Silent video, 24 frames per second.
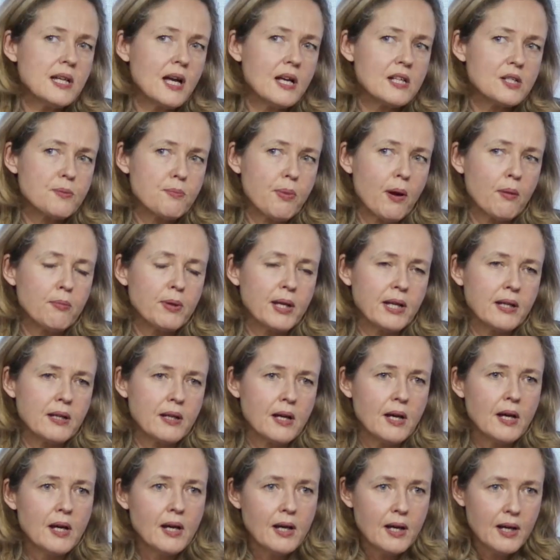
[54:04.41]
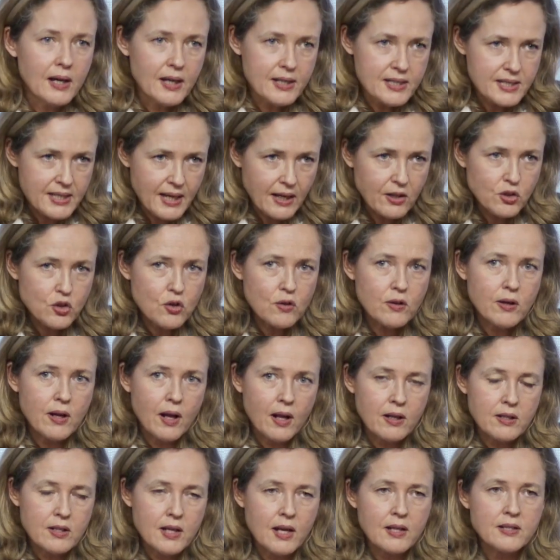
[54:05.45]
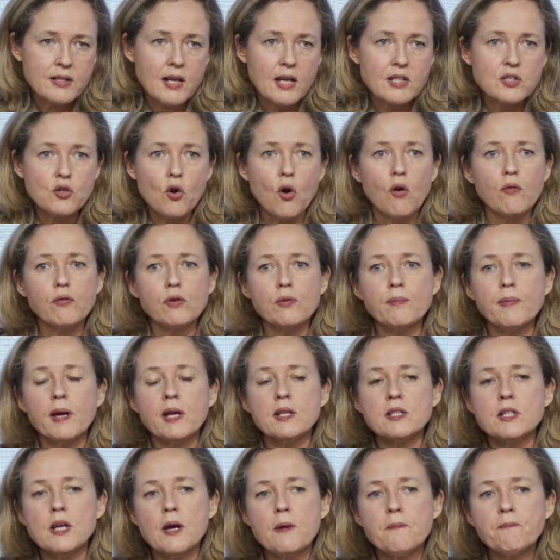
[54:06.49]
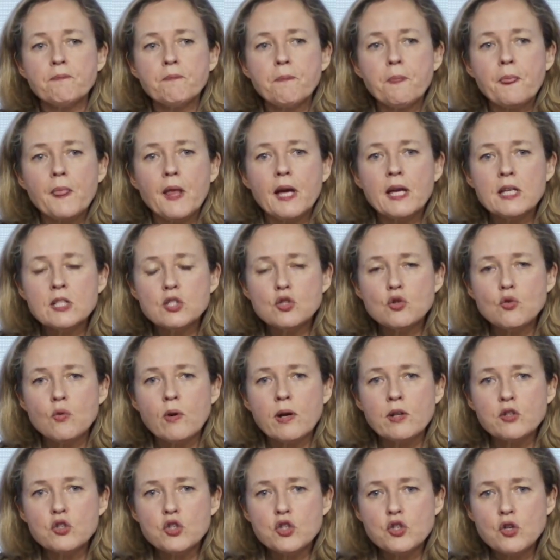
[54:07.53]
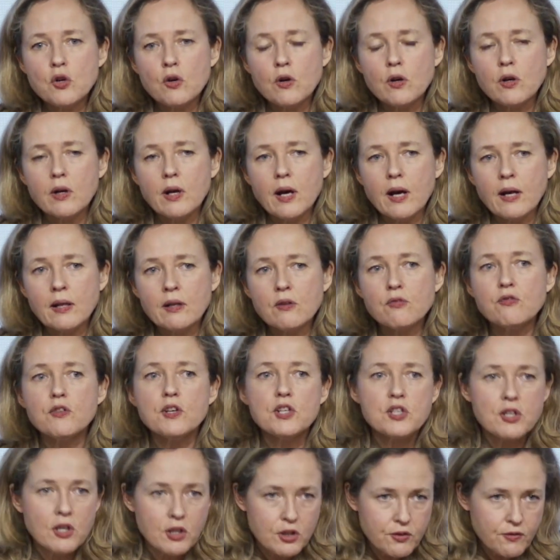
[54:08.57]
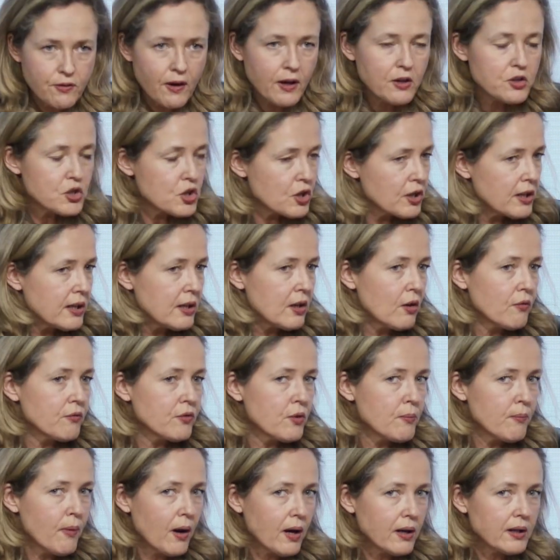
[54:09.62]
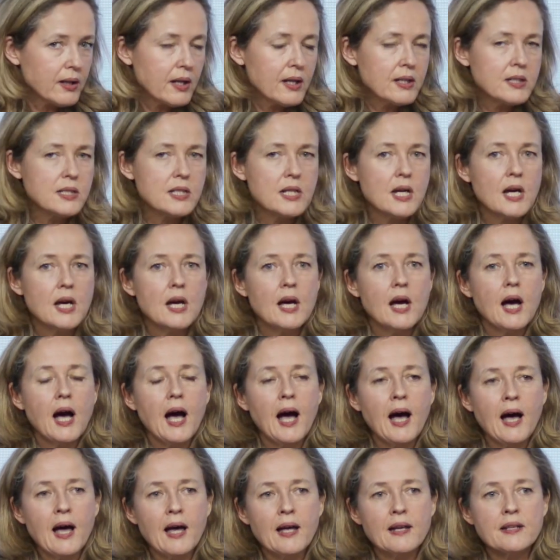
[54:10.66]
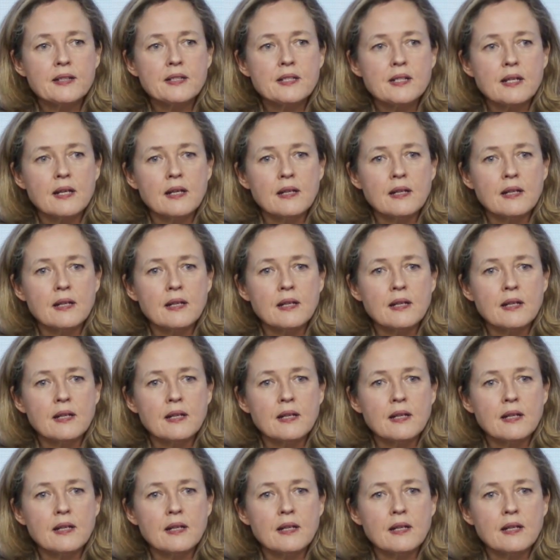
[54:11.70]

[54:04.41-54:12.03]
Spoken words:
as public sector and as government is to ensure an efficient functioning of the market and